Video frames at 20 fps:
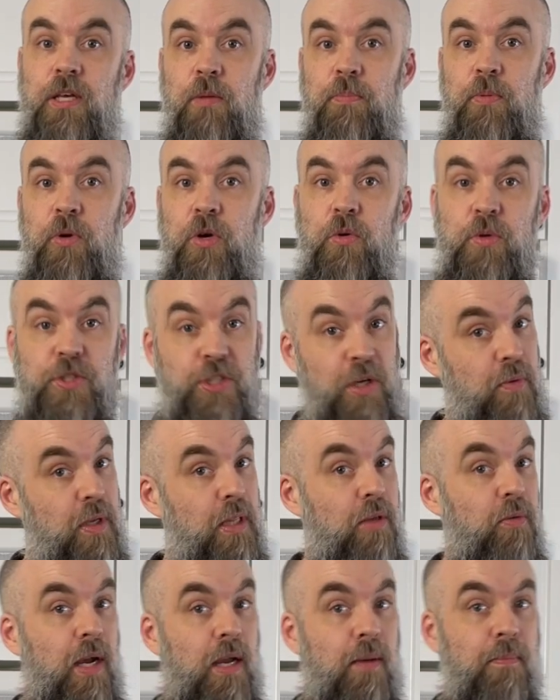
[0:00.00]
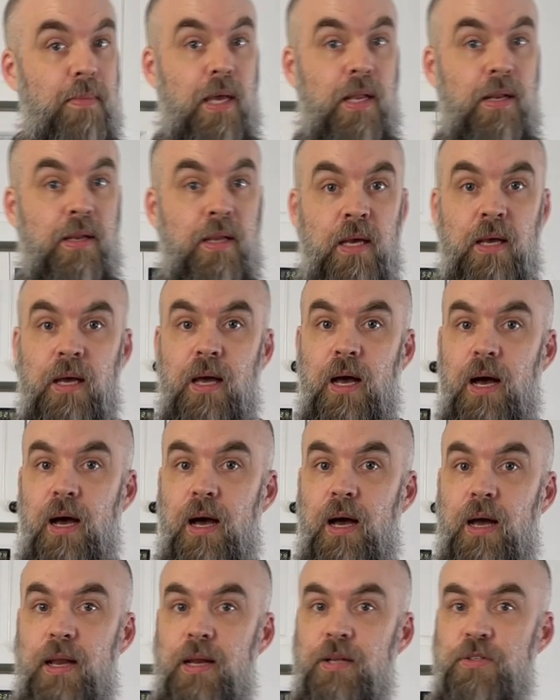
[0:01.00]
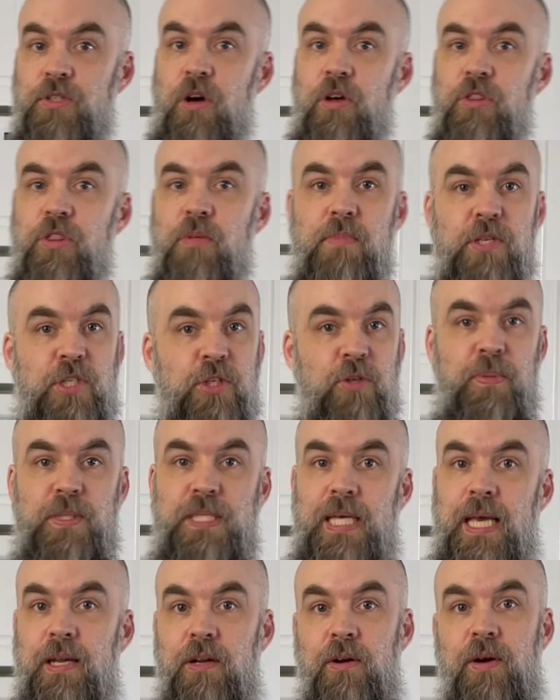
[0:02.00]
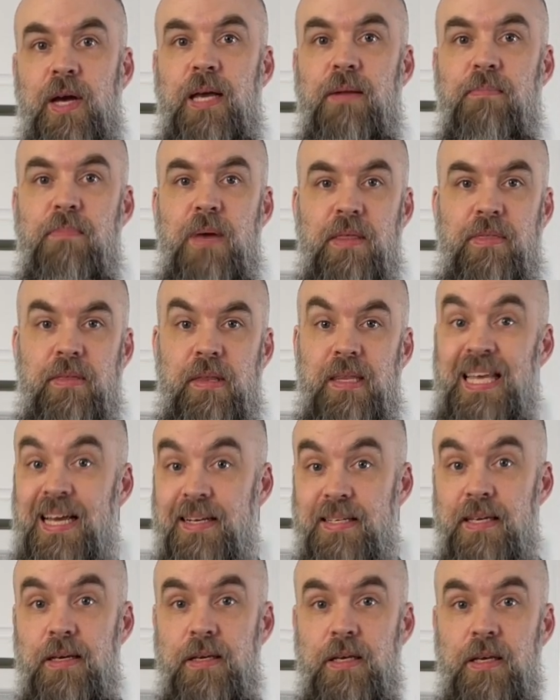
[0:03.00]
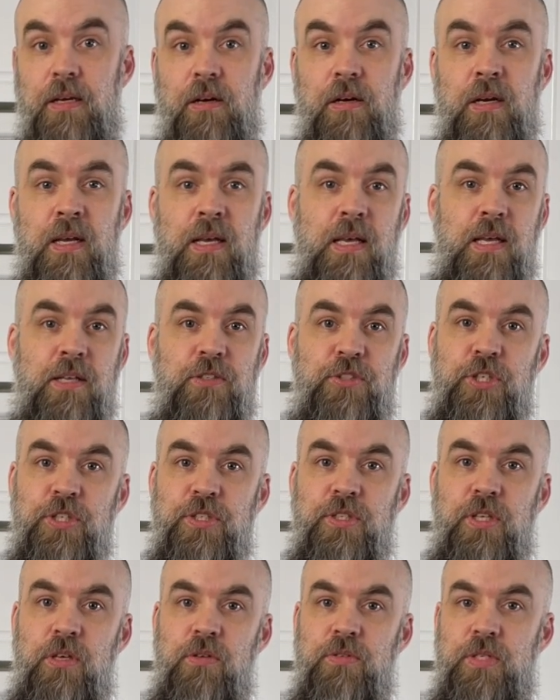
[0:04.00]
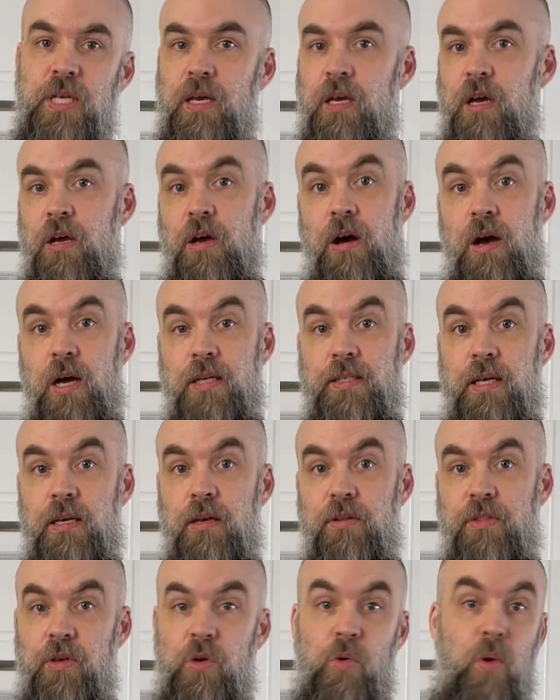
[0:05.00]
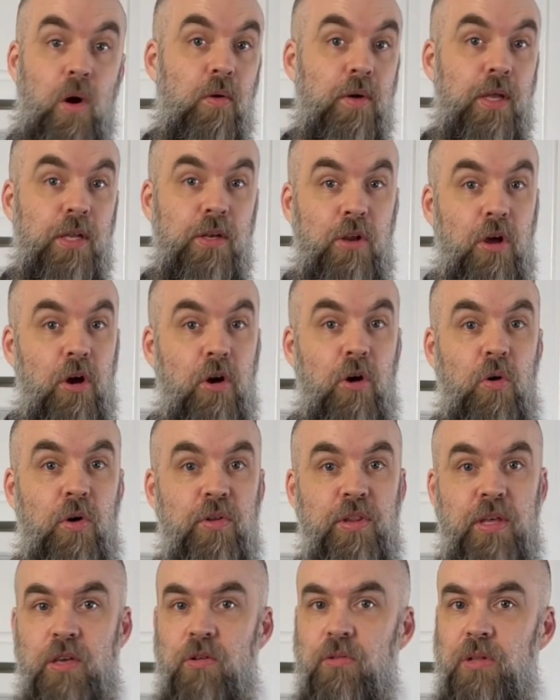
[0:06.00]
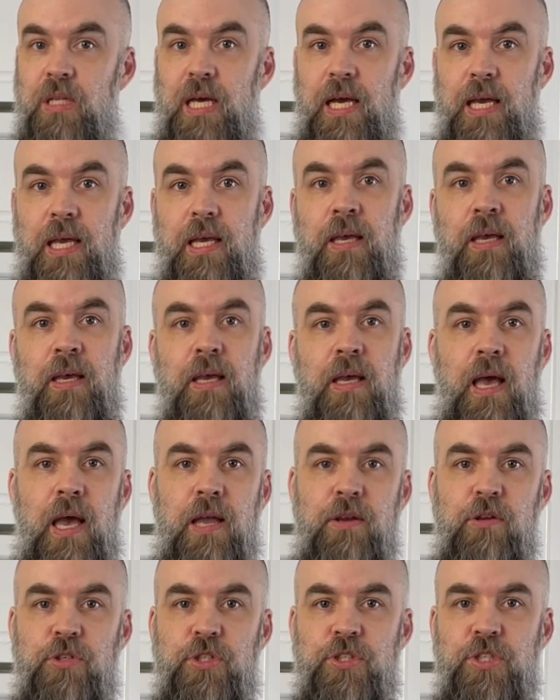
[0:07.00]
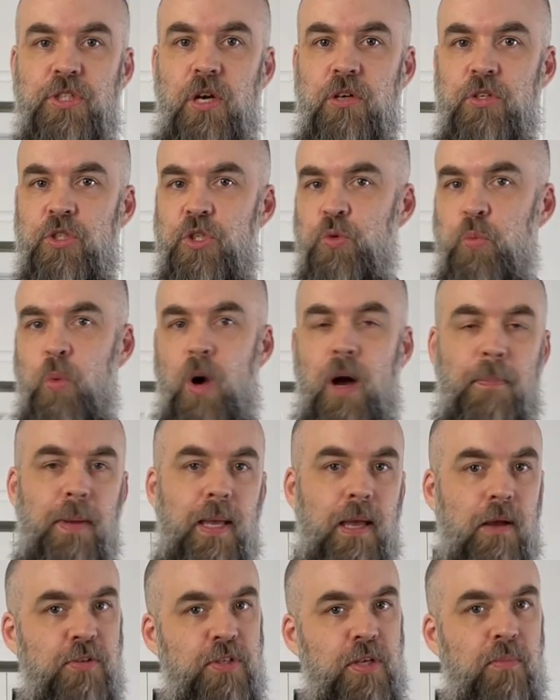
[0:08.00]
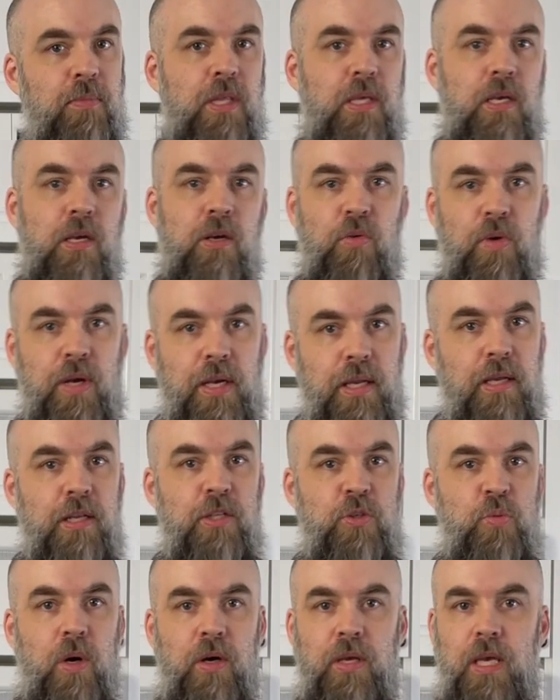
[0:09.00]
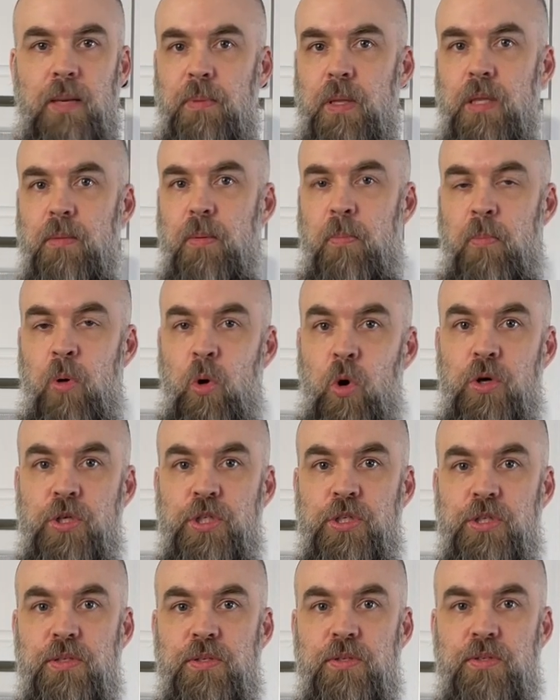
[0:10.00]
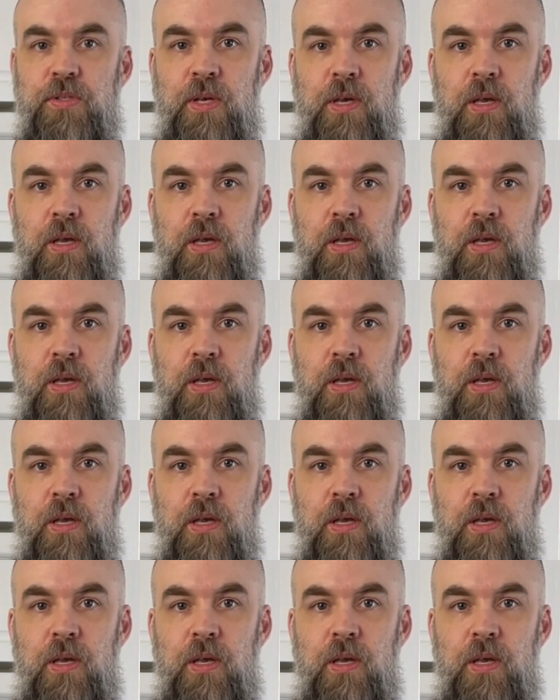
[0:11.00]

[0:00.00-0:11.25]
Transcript: book, which I really recommend, and it's called the Mr. Potato Head method. And the idea here is just that you take a cocktail that you already know and that you like, and you just start swapping out some of the ingredients while keeping the proportions